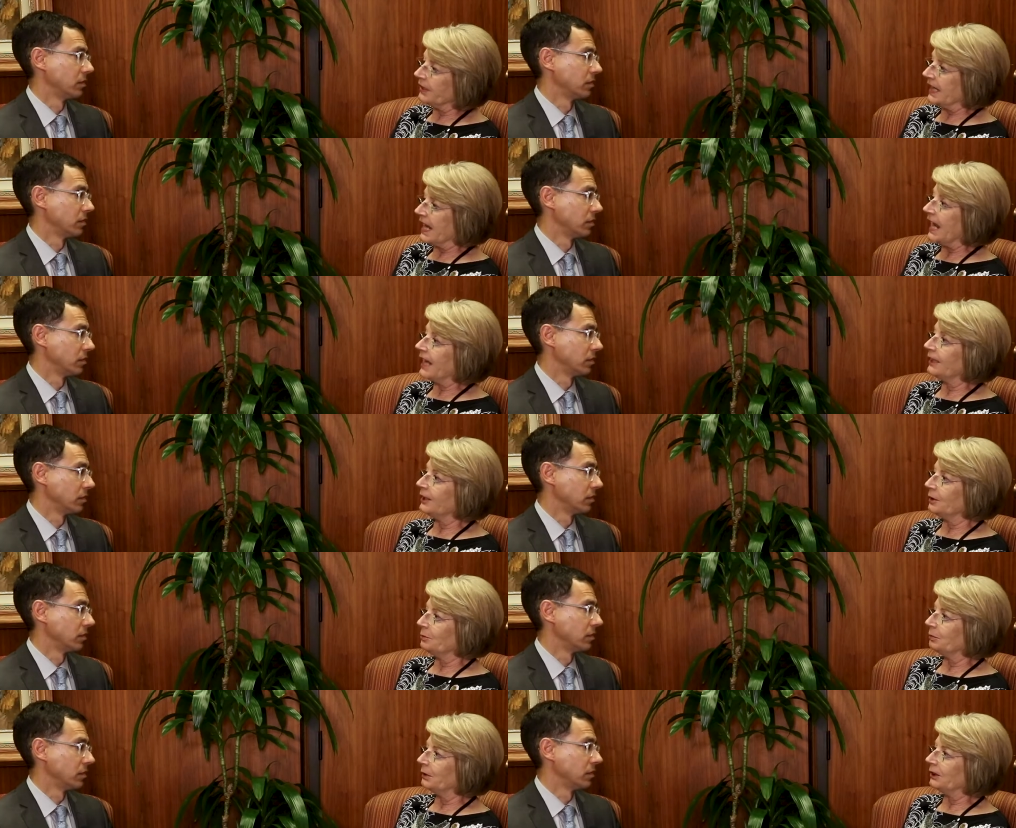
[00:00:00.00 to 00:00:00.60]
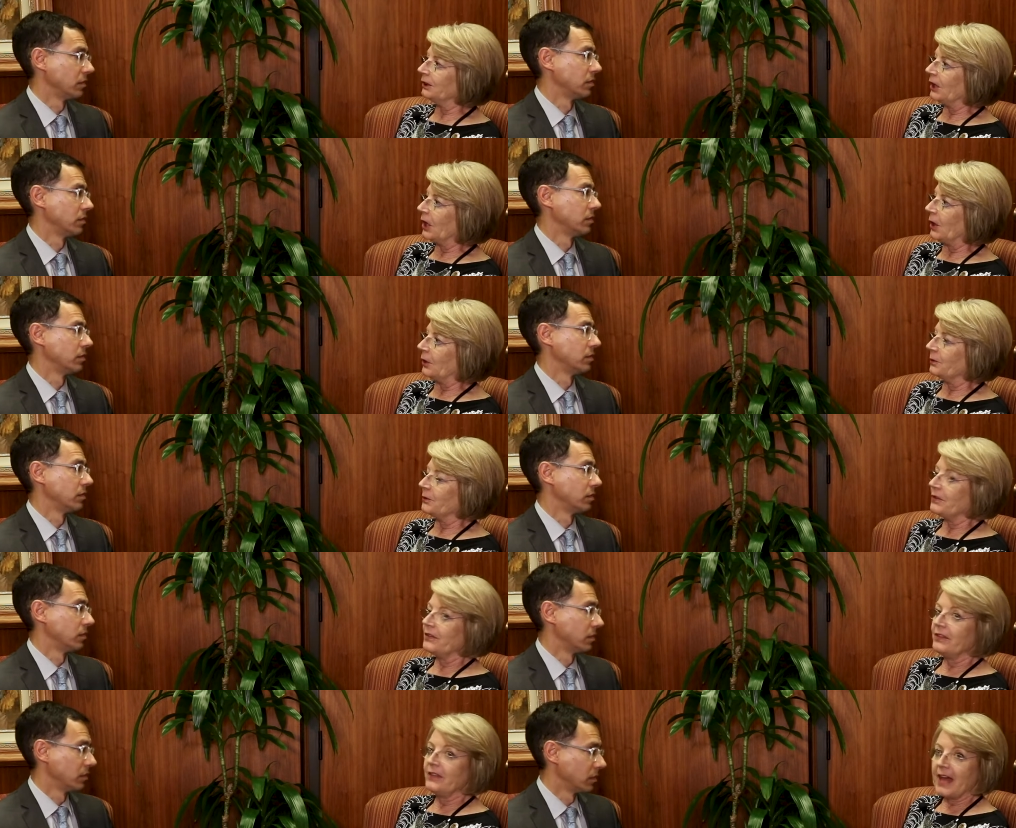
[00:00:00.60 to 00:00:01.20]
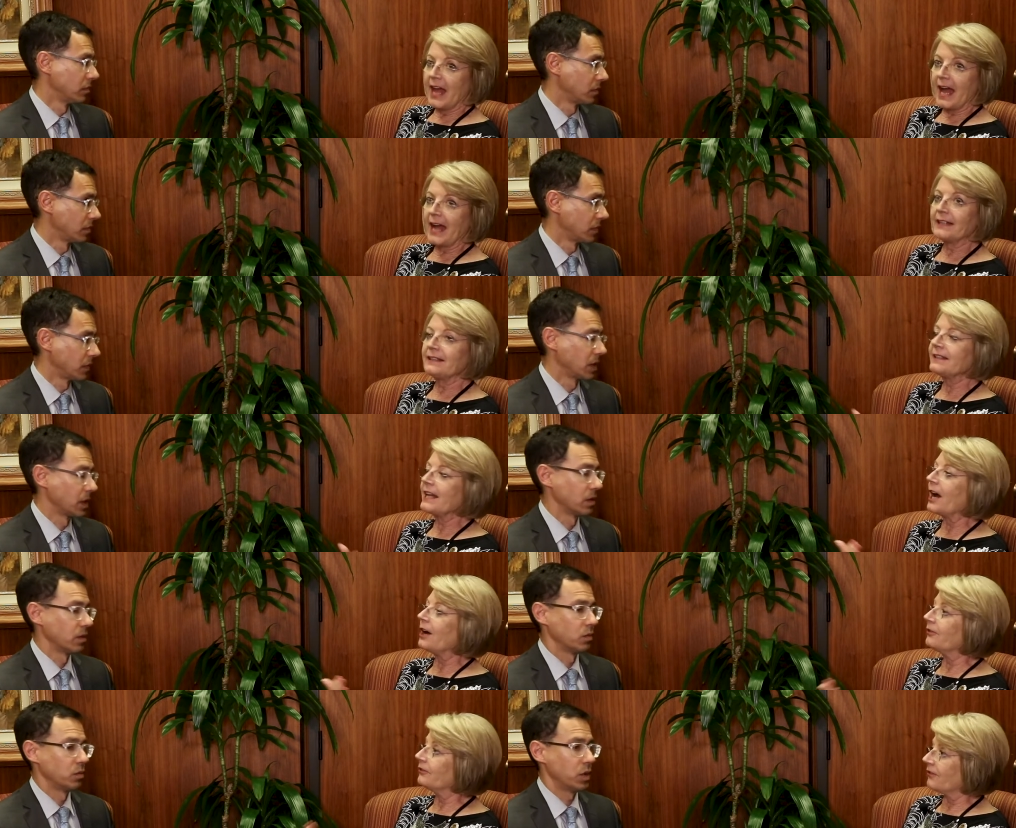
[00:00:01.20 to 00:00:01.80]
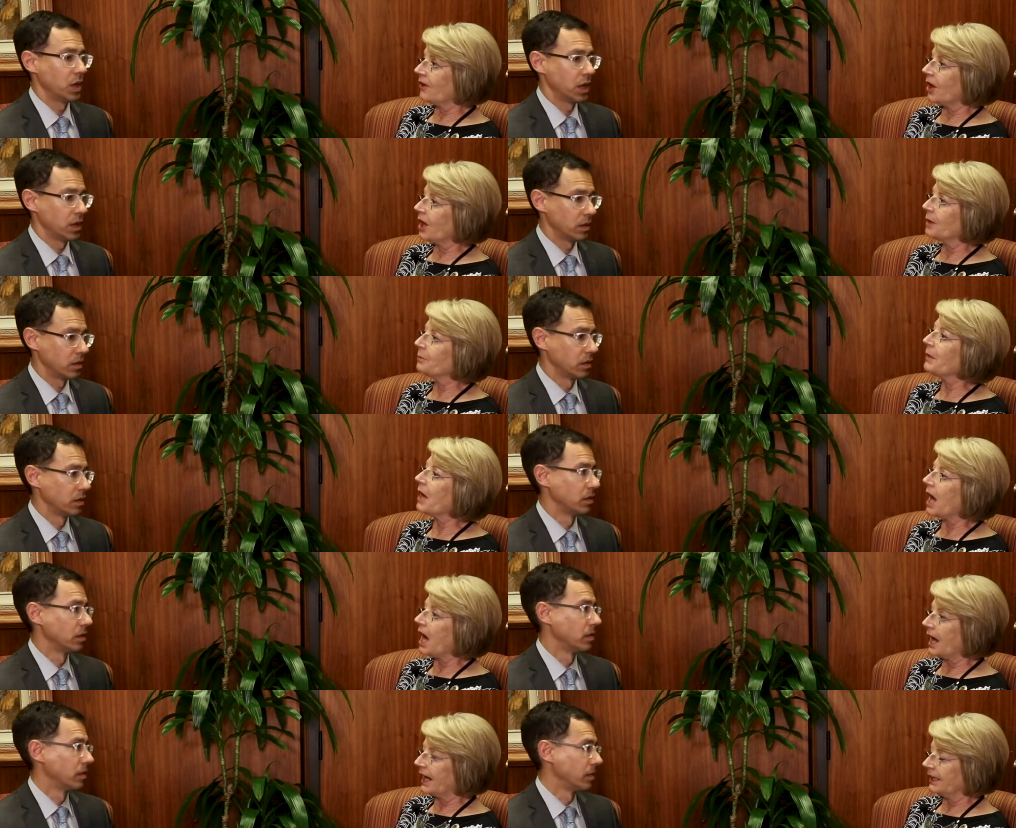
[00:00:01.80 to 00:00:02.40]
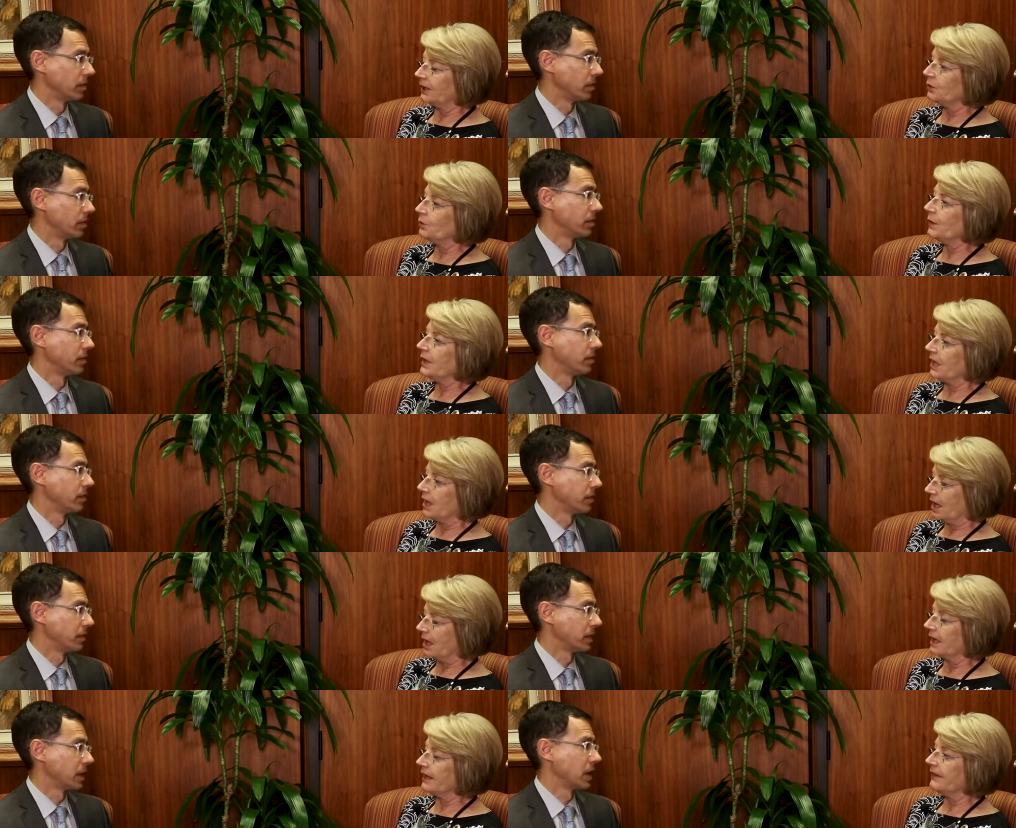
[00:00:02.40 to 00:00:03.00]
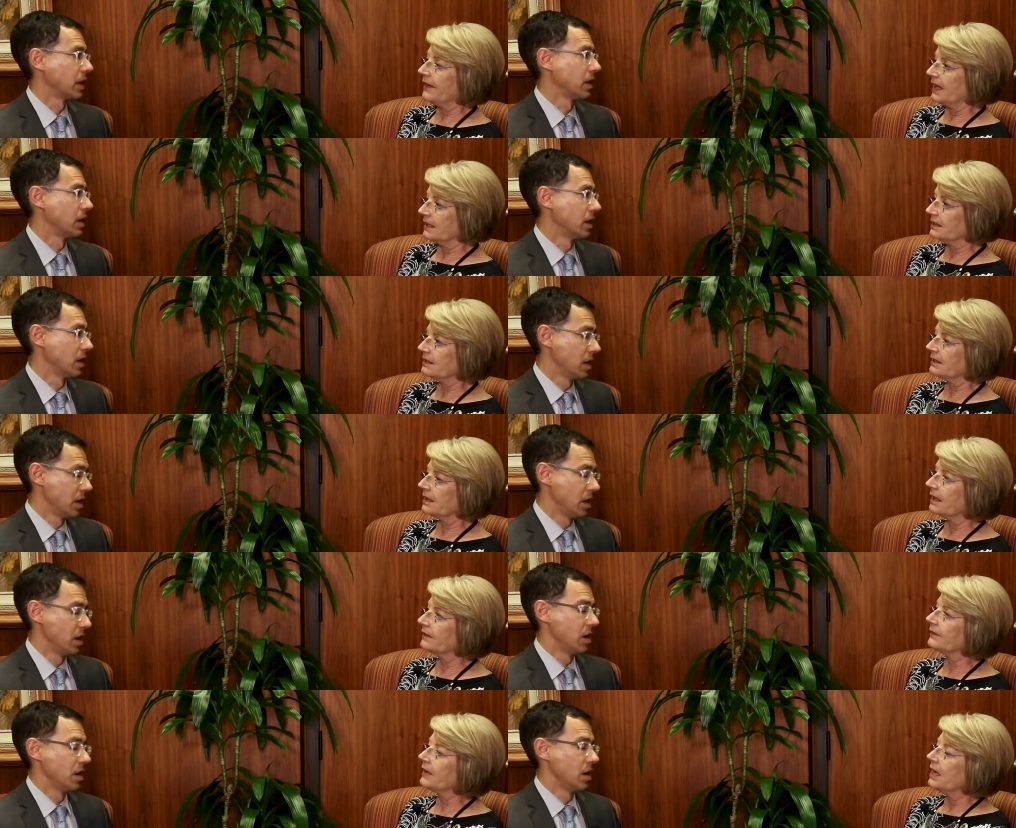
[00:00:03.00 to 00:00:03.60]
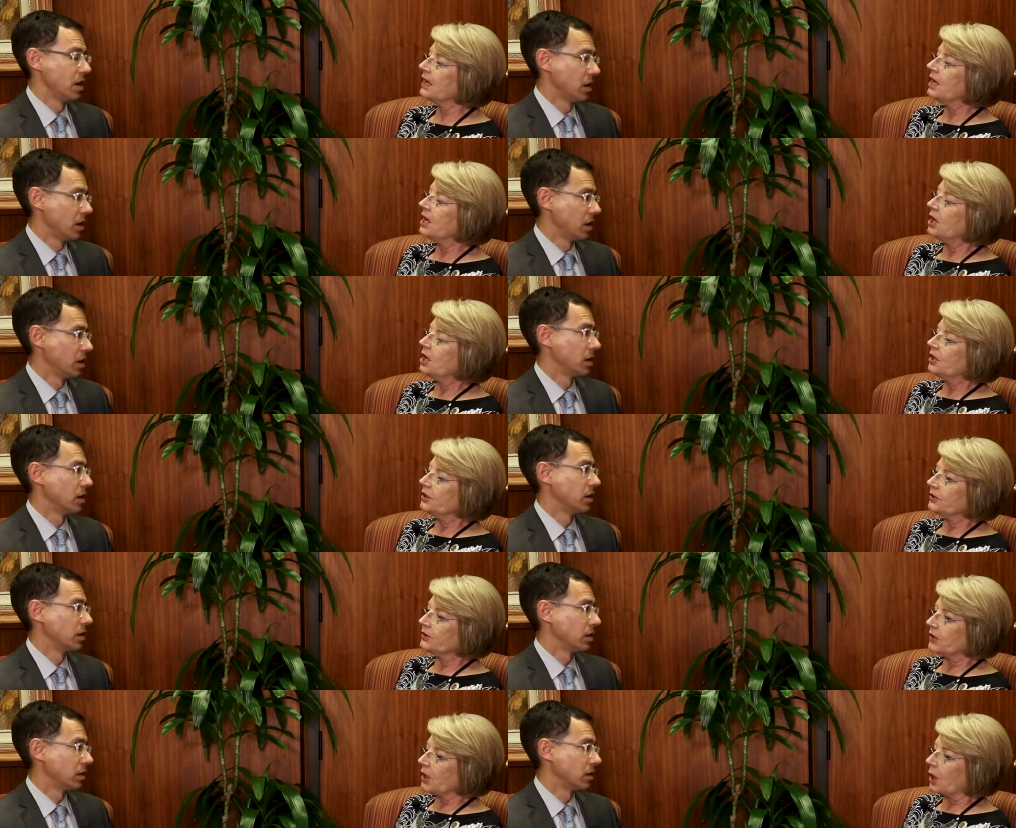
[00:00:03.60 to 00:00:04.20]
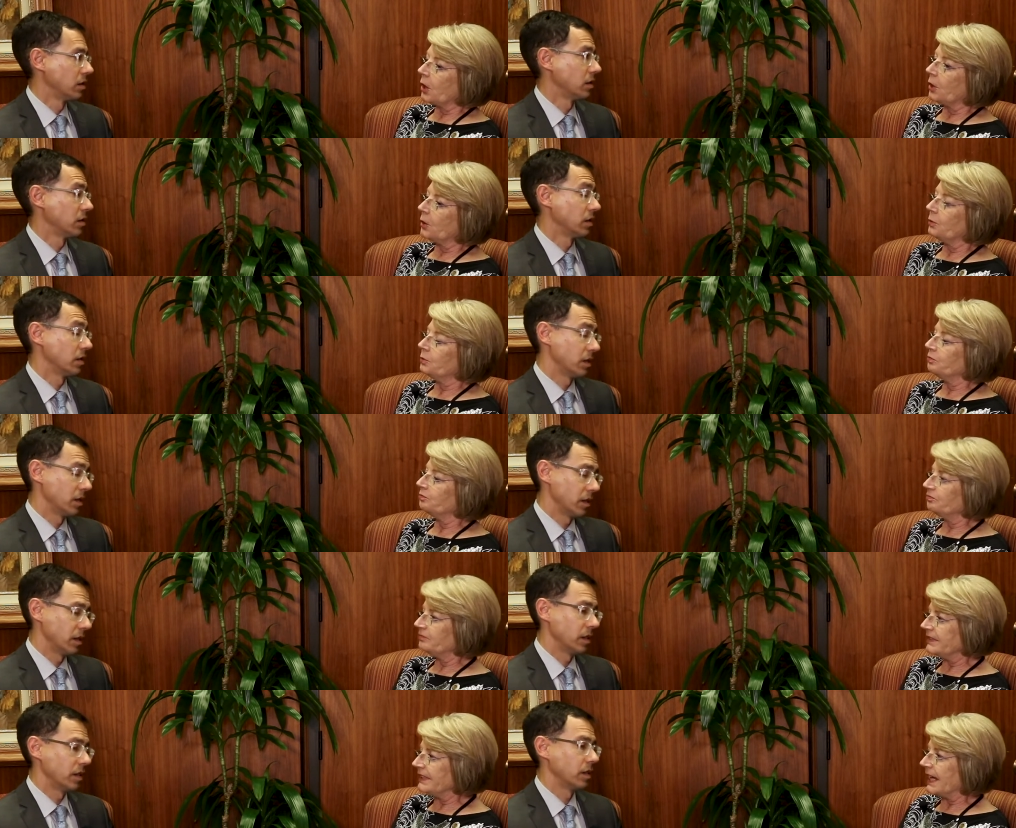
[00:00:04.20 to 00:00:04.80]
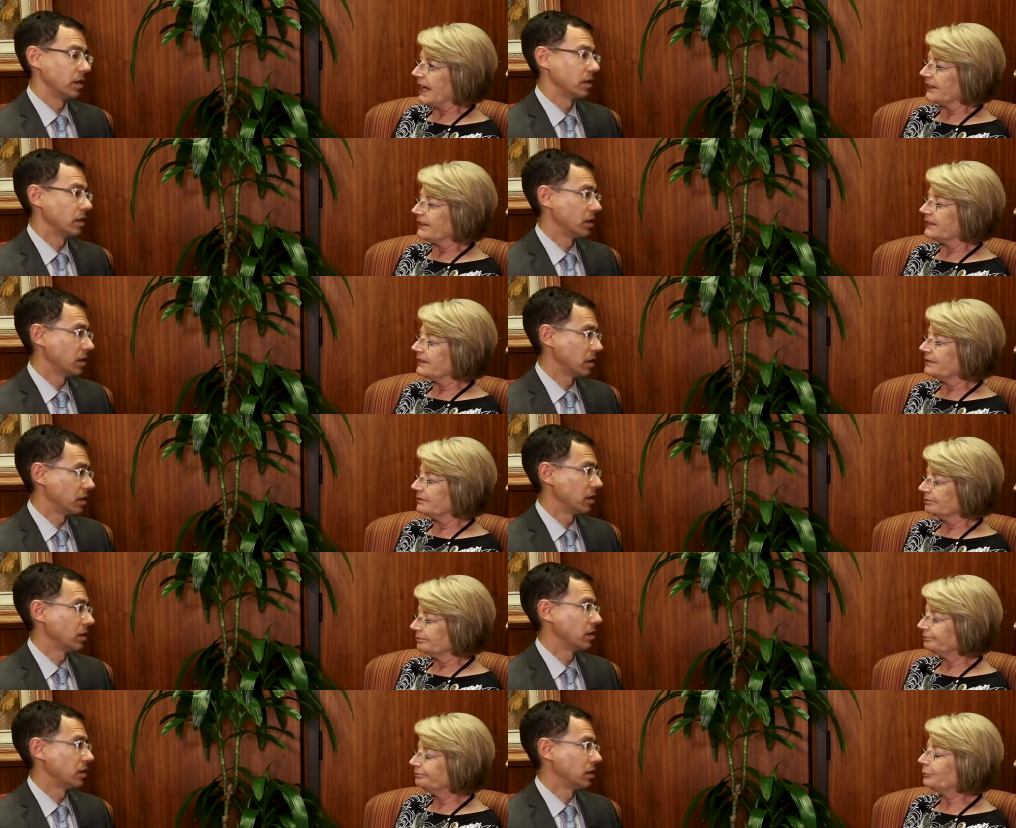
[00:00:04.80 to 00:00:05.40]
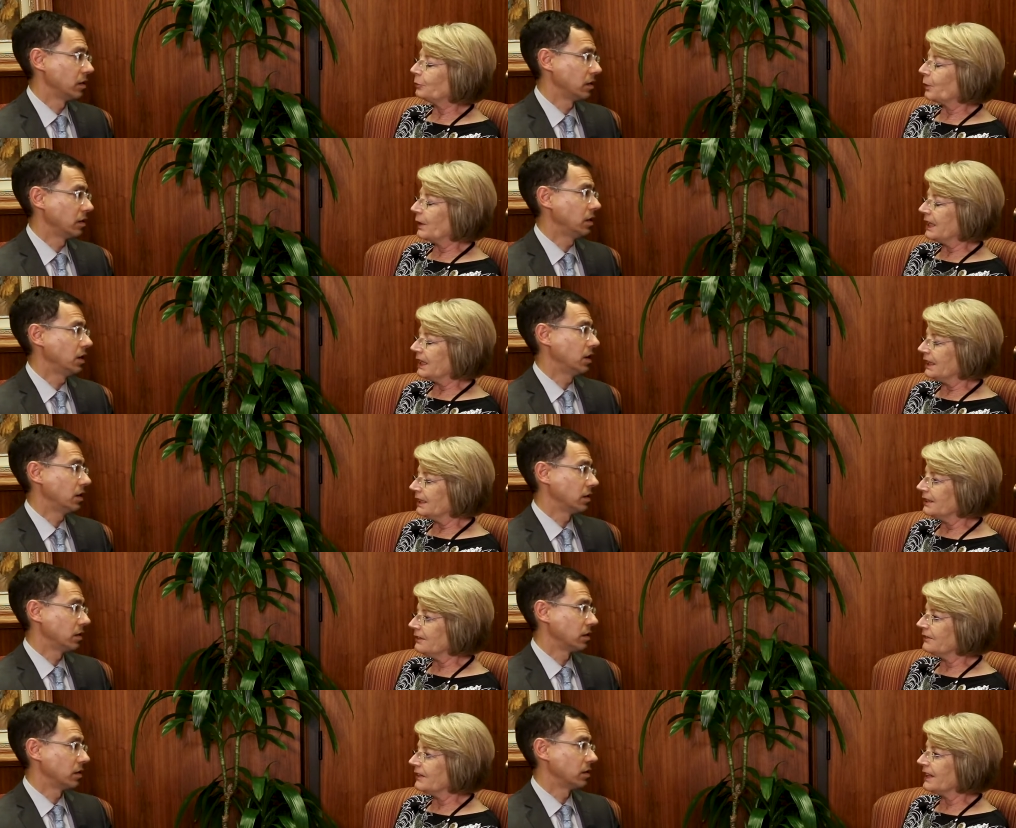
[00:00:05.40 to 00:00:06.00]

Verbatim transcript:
Speaker 1: the canyon below. That's how far behind we are on that stuff. So, yes, we need to